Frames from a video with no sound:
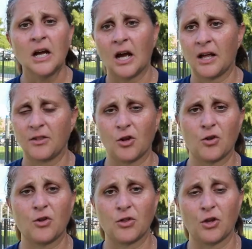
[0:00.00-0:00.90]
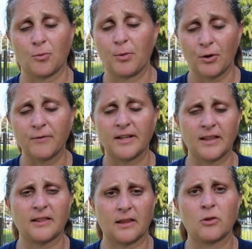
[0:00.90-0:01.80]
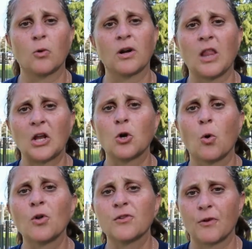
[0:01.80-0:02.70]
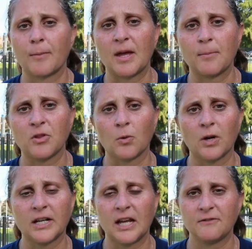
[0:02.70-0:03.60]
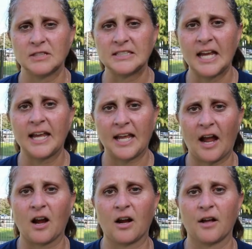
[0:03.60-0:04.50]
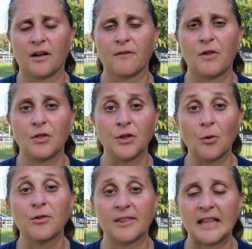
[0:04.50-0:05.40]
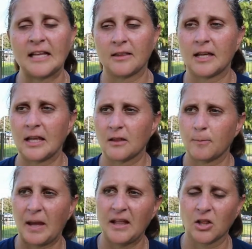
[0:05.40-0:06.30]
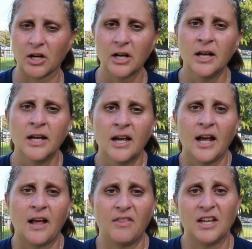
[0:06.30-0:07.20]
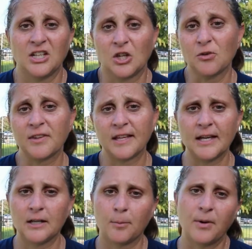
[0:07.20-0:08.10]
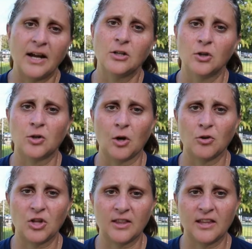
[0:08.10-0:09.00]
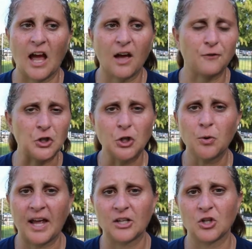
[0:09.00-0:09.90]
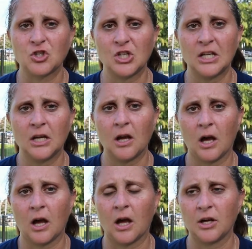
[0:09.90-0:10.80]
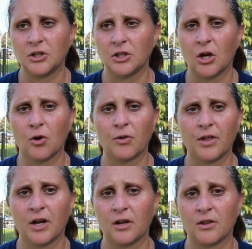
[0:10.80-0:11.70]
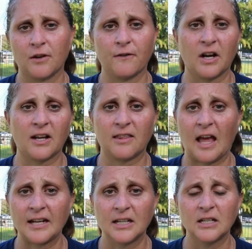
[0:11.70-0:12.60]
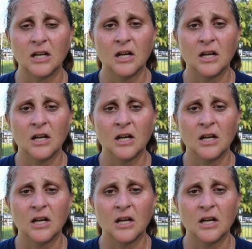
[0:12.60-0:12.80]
um, they're, they're proving that they score a lot of goals from them. So we're going to have to take care of those things against Baylor. And then Houston, a brand new coaching staff, new energy. Uh, you know, they're, they're very excited.